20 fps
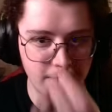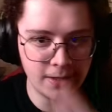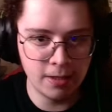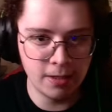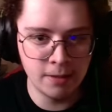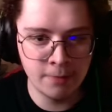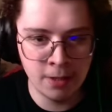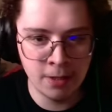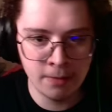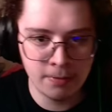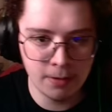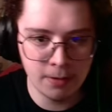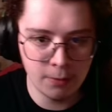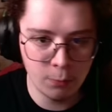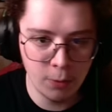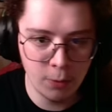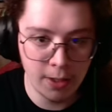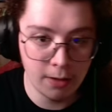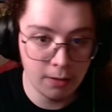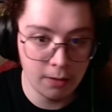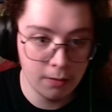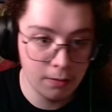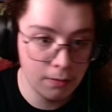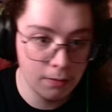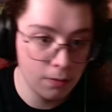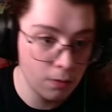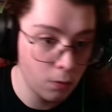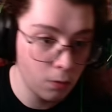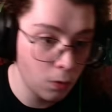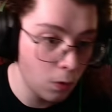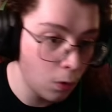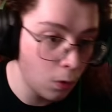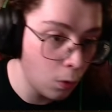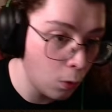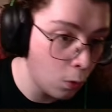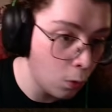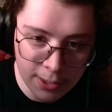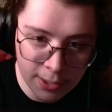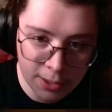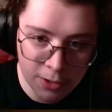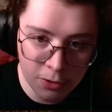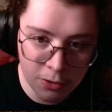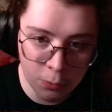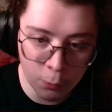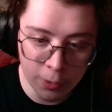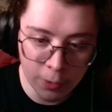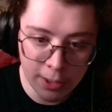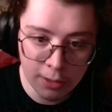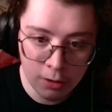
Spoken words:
in my opinion. Wait, is this 3